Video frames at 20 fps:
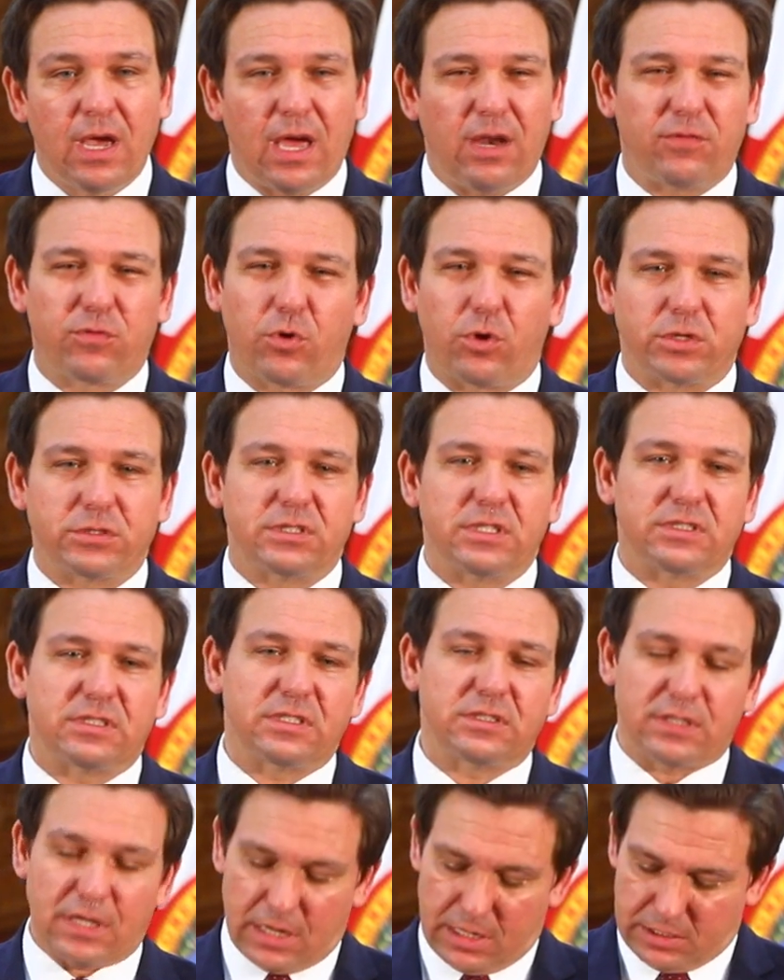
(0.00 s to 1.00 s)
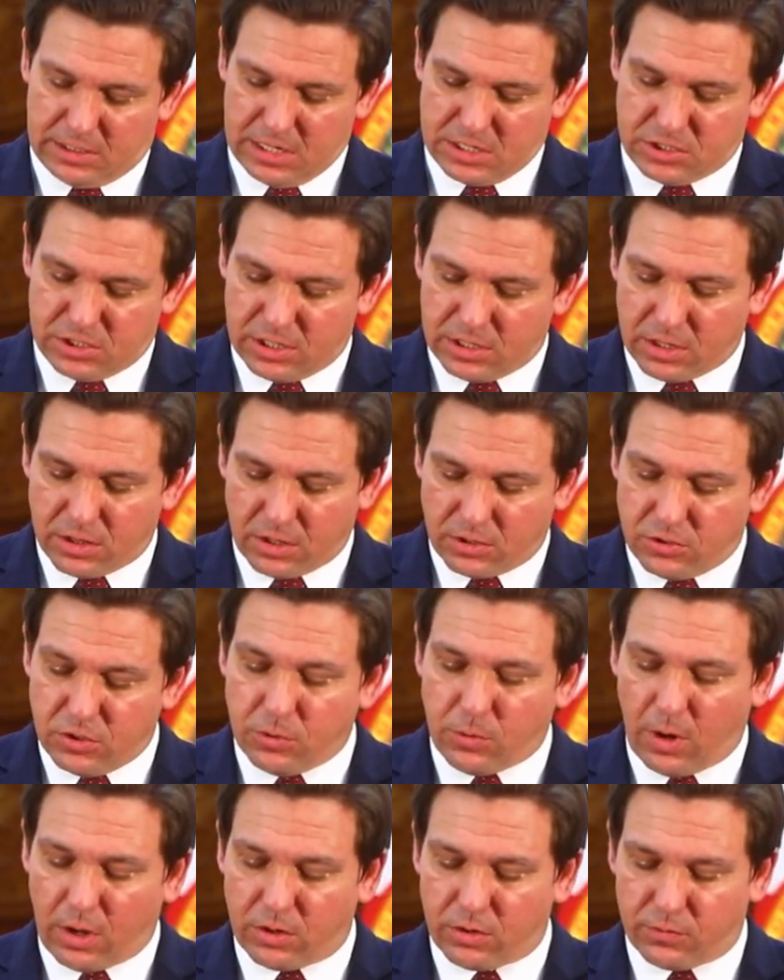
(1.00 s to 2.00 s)
And of course, this is in addition to the
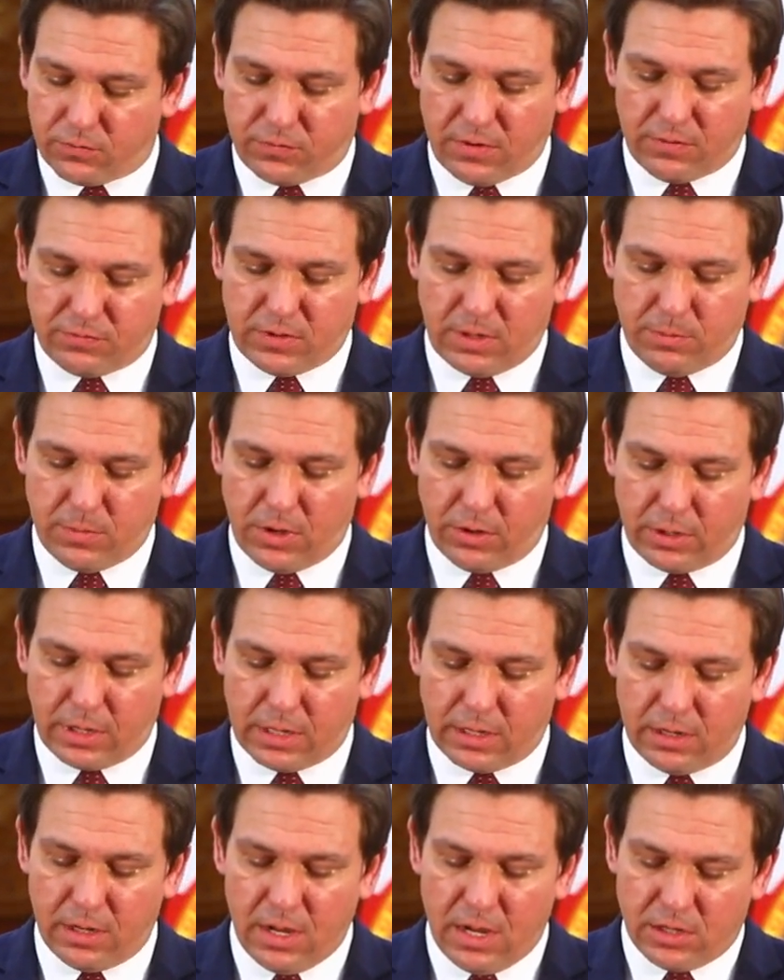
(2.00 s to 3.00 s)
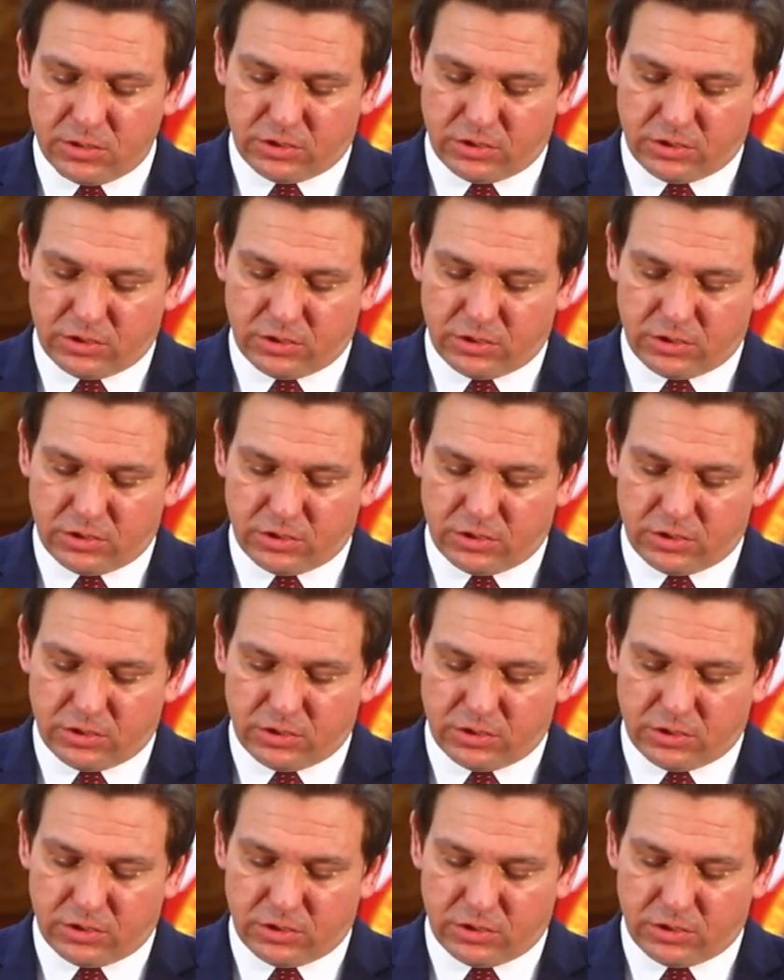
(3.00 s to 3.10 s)
250 million